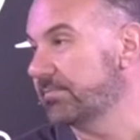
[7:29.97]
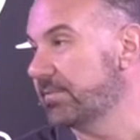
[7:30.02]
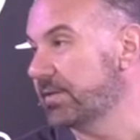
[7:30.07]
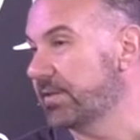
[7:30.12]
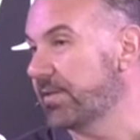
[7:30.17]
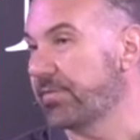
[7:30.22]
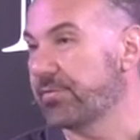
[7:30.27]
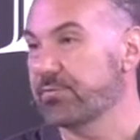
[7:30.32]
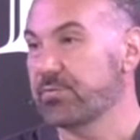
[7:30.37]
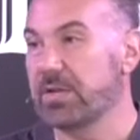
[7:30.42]
but
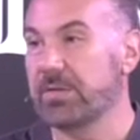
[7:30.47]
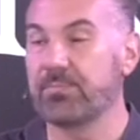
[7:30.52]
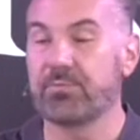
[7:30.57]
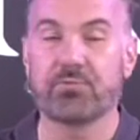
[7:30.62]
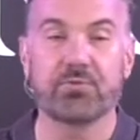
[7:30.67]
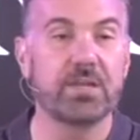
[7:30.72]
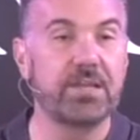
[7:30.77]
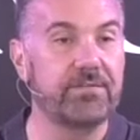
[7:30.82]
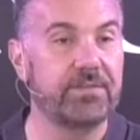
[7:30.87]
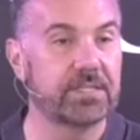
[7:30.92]
the 3
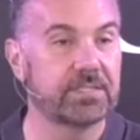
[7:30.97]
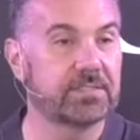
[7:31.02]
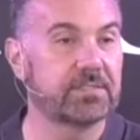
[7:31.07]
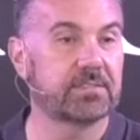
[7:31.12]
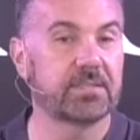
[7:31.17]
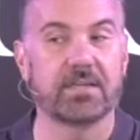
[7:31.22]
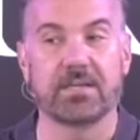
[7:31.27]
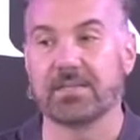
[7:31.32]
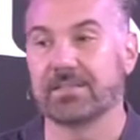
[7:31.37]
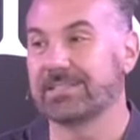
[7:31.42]
previous
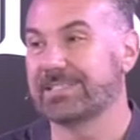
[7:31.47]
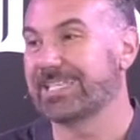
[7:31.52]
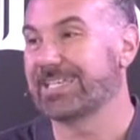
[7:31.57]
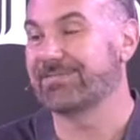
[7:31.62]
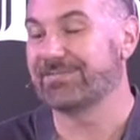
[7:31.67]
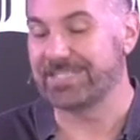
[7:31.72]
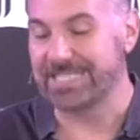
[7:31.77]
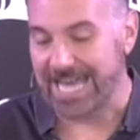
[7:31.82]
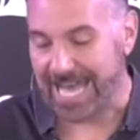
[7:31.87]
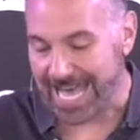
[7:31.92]
sons
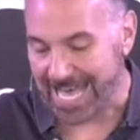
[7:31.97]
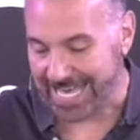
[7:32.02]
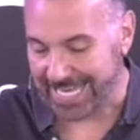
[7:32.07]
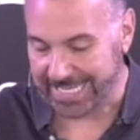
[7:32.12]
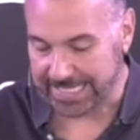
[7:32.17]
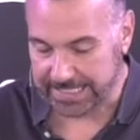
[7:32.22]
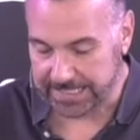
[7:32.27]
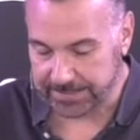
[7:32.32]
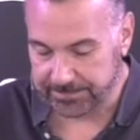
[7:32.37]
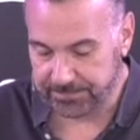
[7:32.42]
have
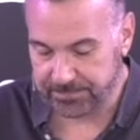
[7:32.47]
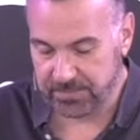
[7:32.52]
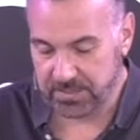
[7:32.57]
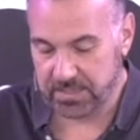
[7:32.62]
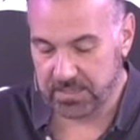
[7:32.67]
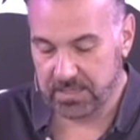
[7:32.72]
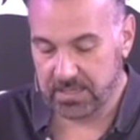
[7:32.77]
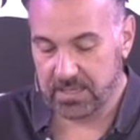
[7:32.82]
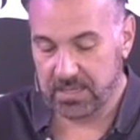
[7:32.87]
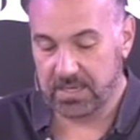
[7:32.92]
died.
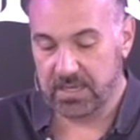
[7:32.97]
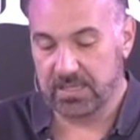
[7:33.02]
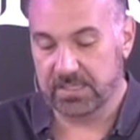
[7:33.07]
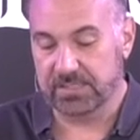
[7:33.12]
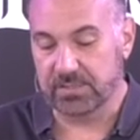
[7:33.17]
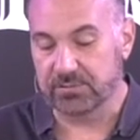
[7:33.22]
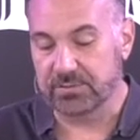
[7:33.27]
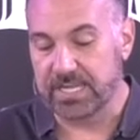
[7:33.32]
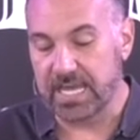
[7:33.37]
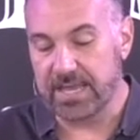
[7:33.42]

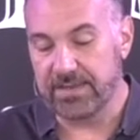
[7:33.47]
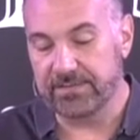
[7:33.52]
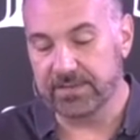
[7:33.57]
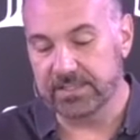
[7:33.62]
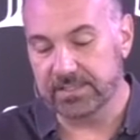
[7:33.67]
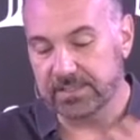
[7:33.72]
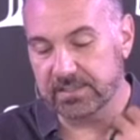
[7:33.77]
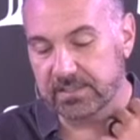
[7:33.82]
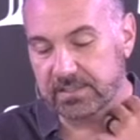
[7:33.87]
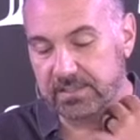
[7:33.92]
So
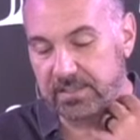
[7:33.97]
David's